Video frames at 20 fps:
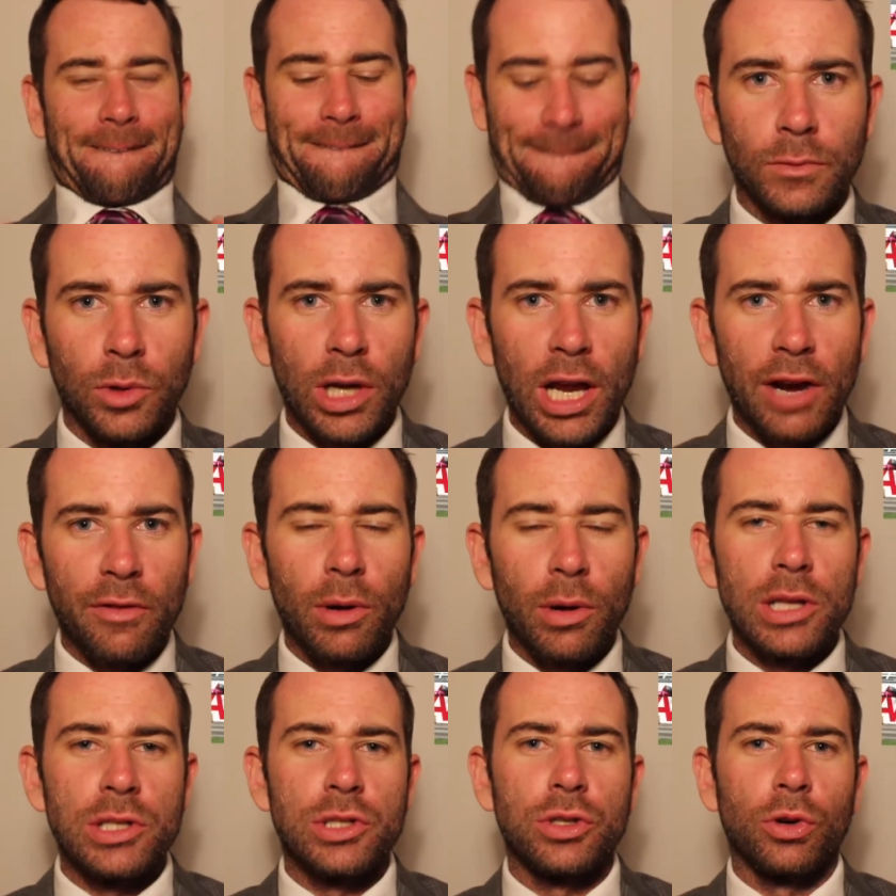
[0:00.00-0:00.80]
Look,
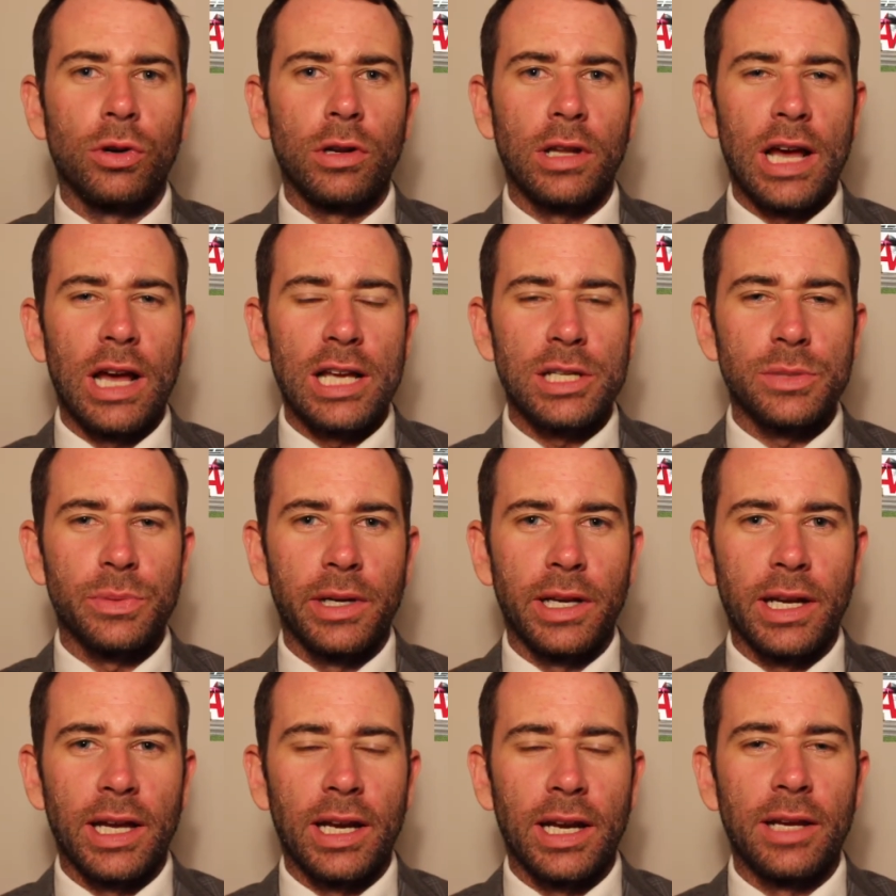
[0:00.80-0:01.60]
everyone saw it last
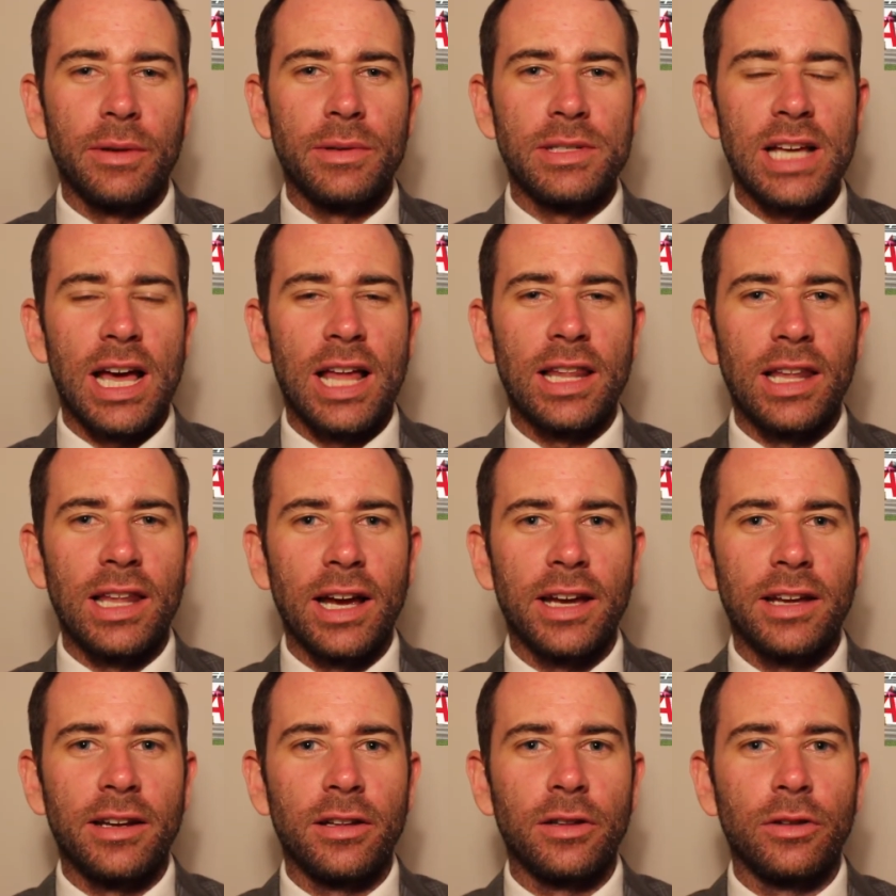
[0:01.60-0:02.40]
weekend. He was
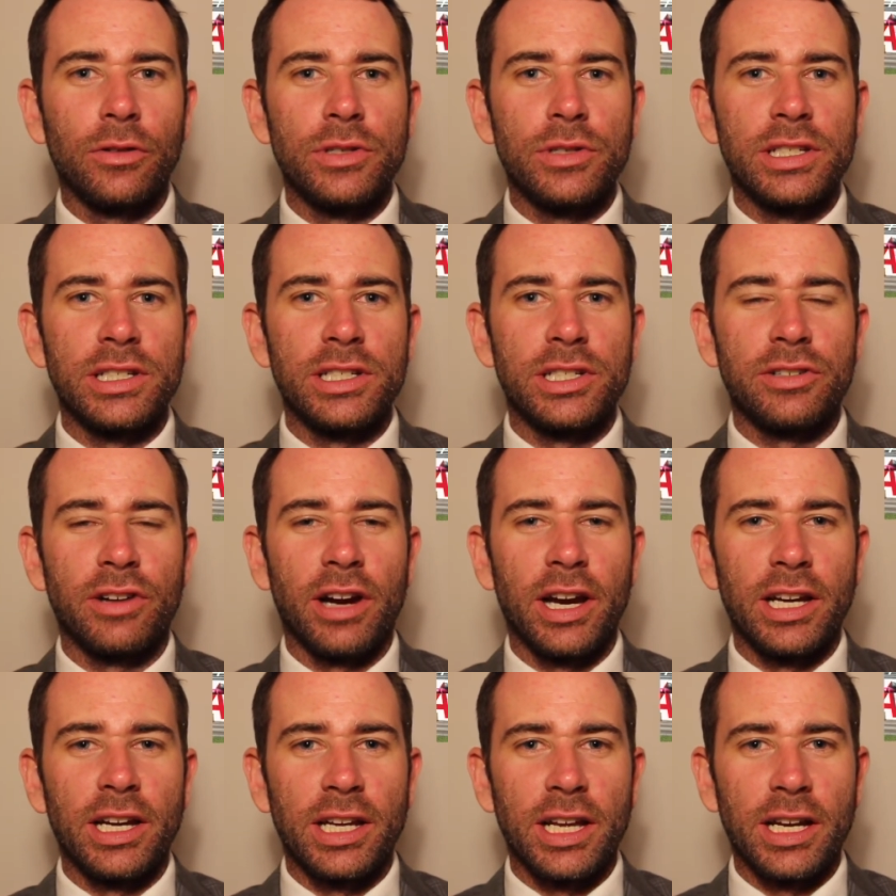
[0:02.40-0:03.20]
unlucky to lose the
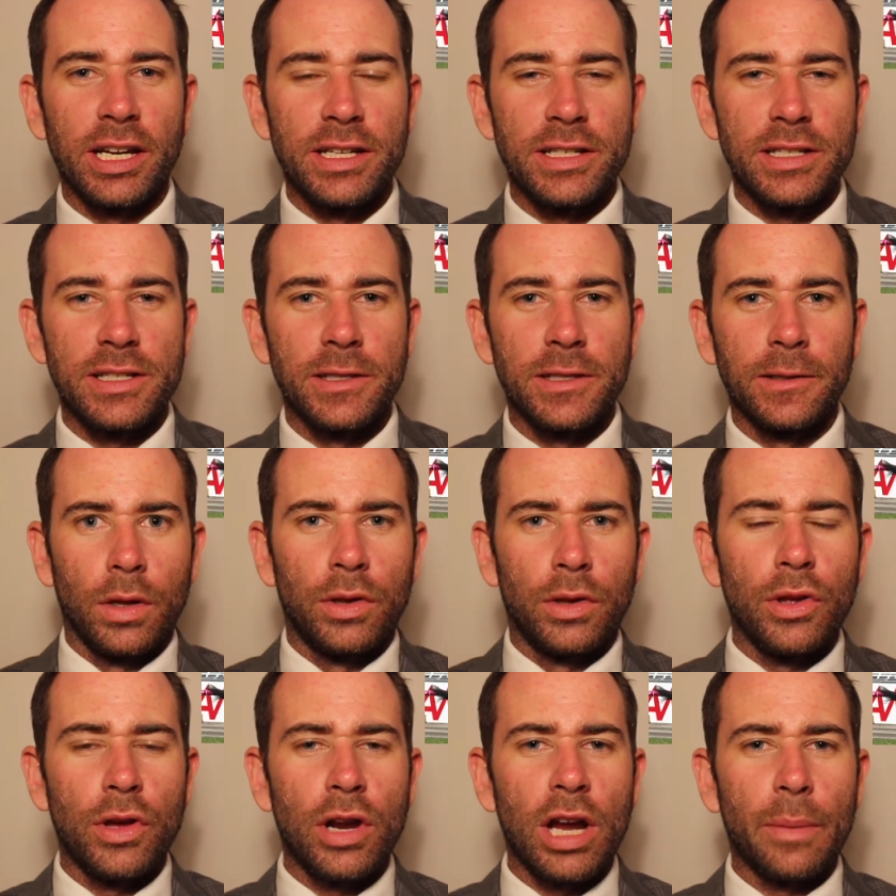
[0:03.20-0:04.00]
Australian Guineas.
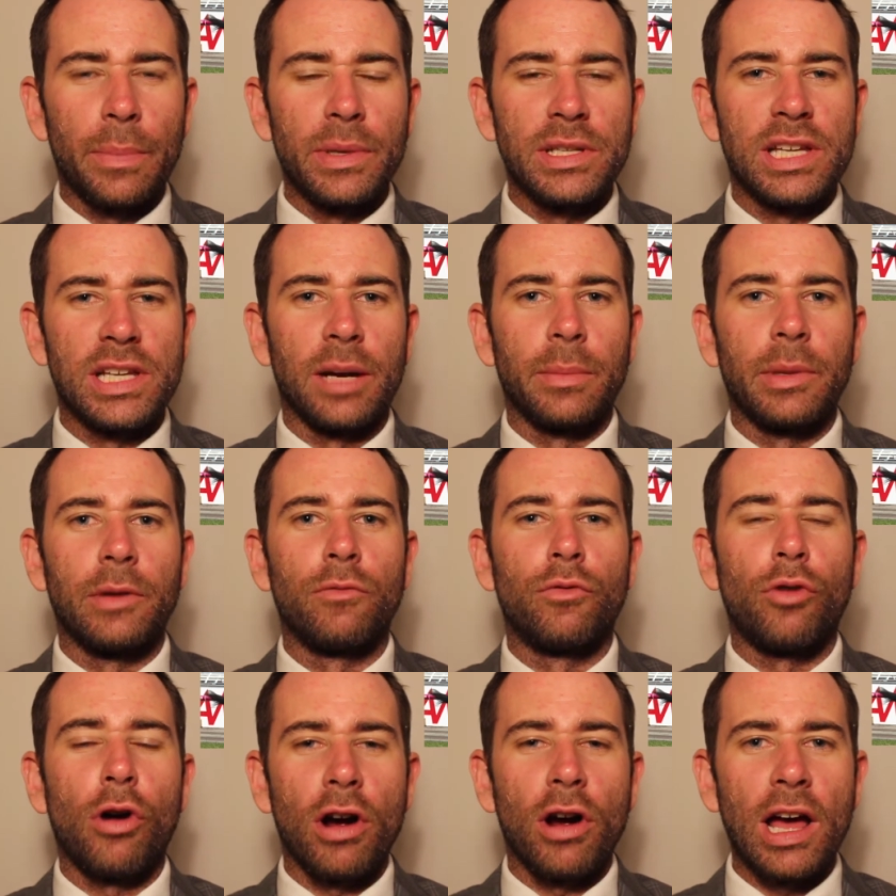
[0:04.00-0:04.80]
Third up, he's going to be
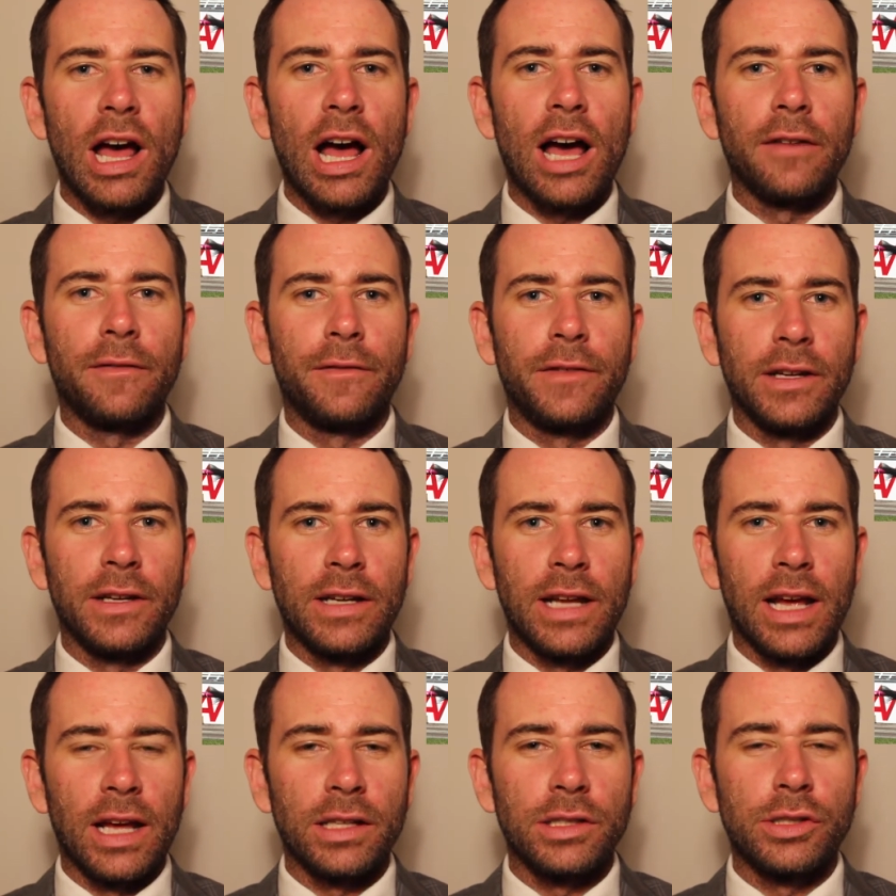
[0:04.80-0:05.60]
rock hard fit
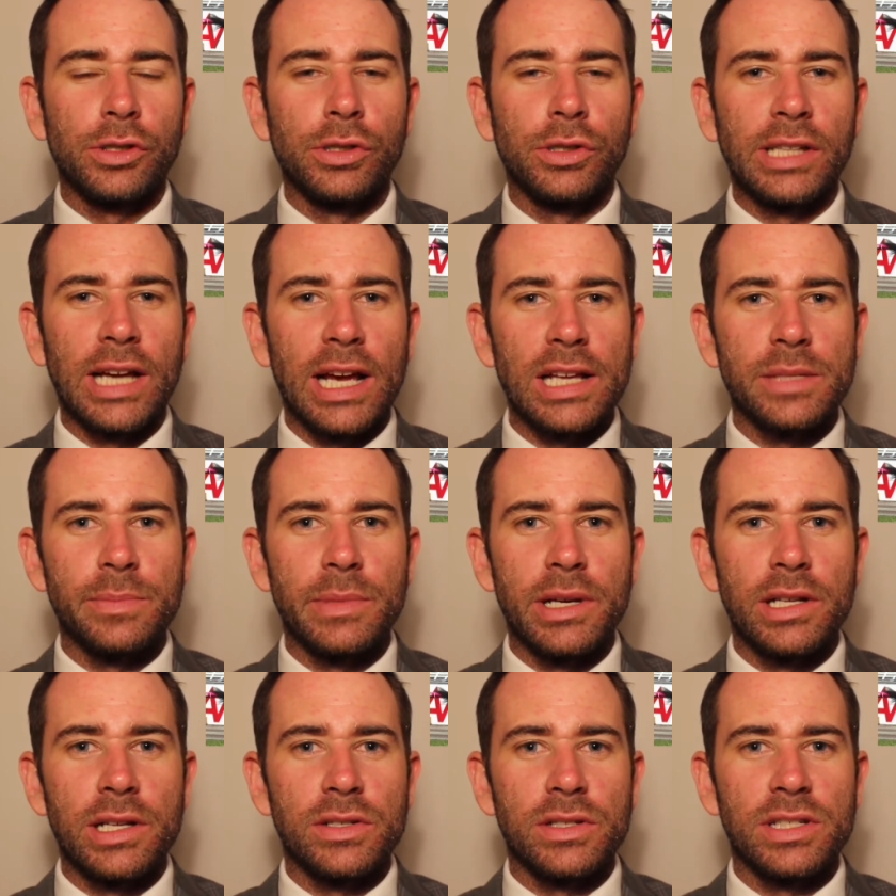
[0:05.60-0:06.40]
now. 2,000
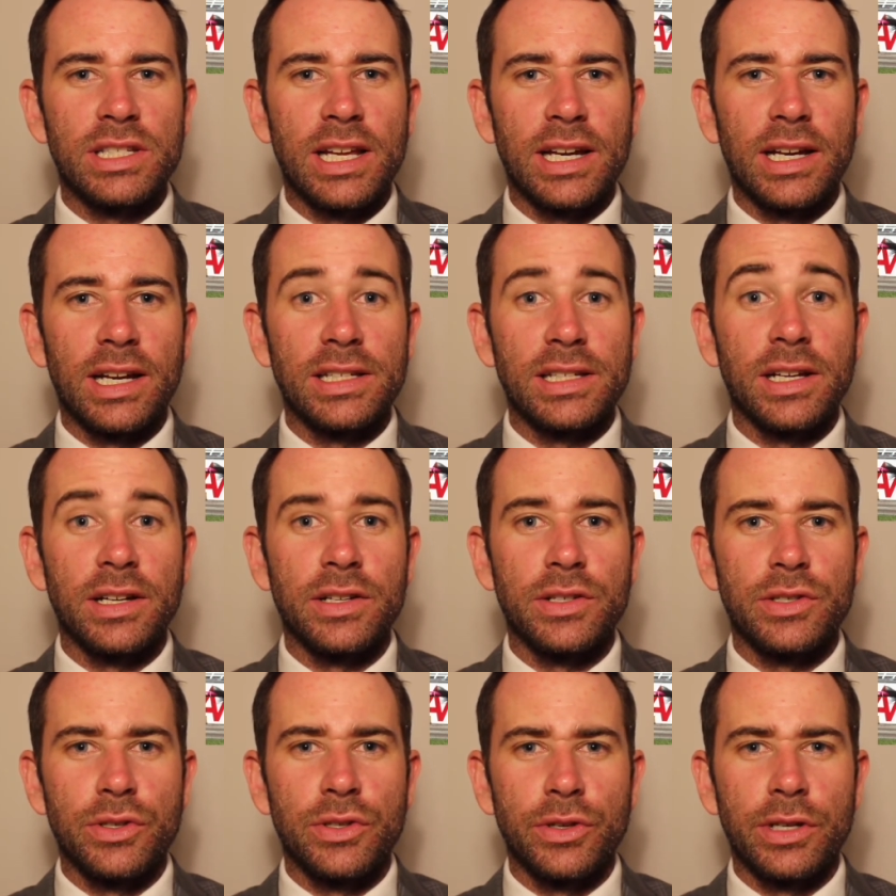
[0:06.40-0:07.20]
metres on Saturday is going
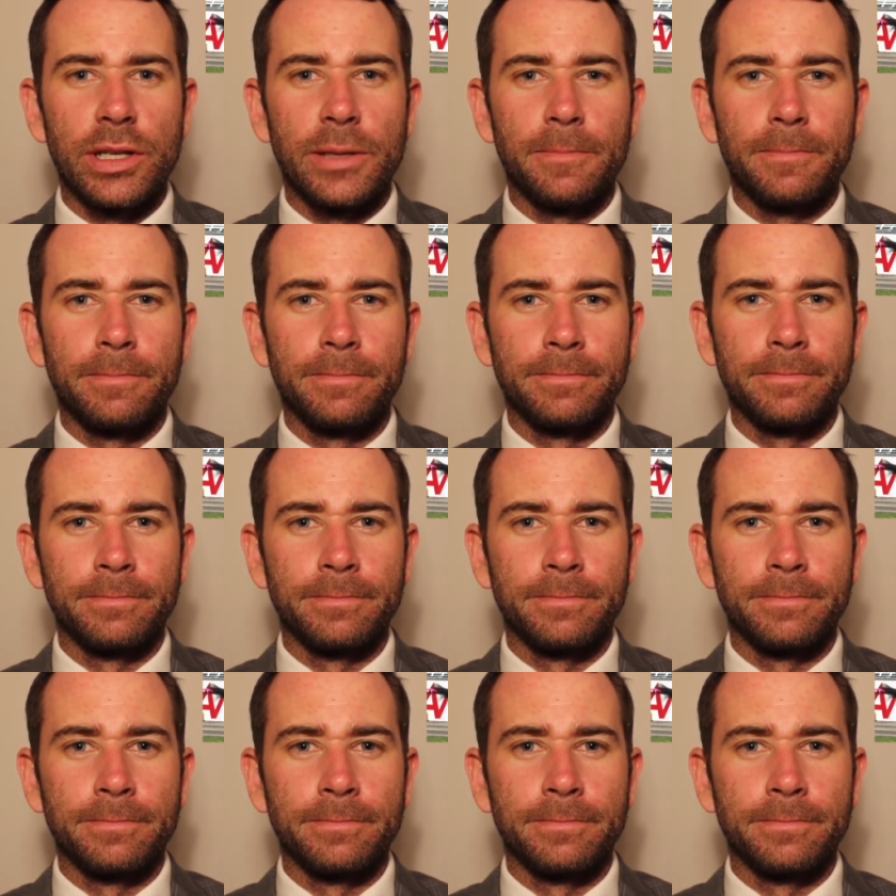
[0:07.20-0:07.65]
to suit him.